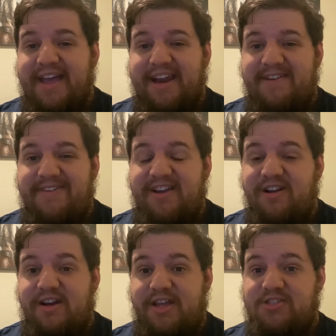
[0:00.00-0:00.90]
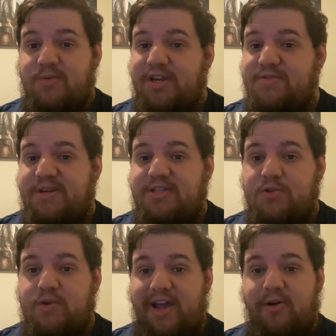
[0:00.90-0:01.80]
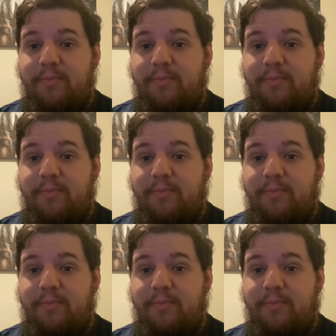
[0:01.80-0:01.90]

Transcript: and I figured it's 2022 now.